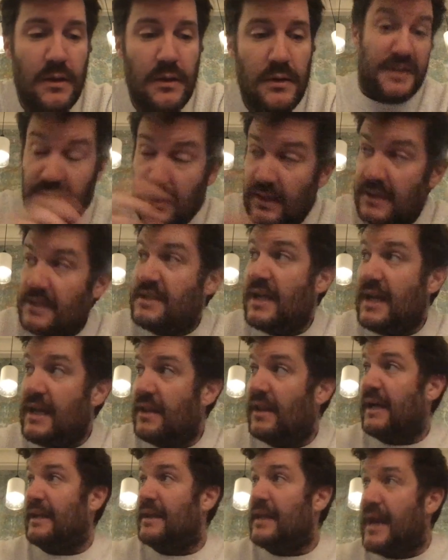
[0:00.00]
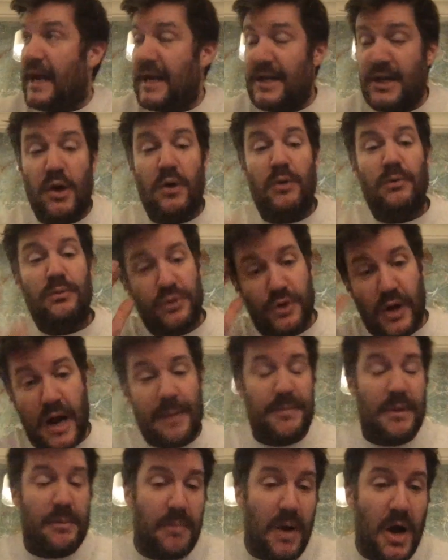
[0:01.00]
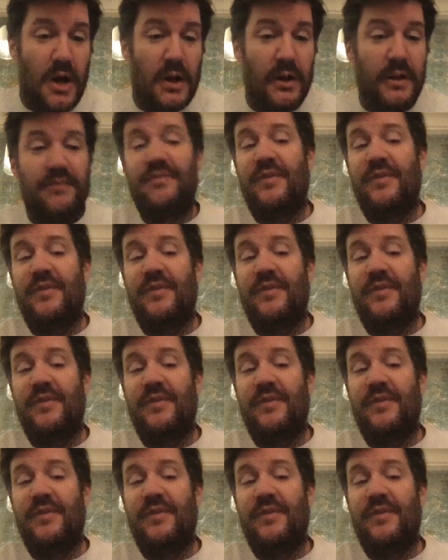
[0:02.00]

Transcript: facilitate that I don't drop the ball and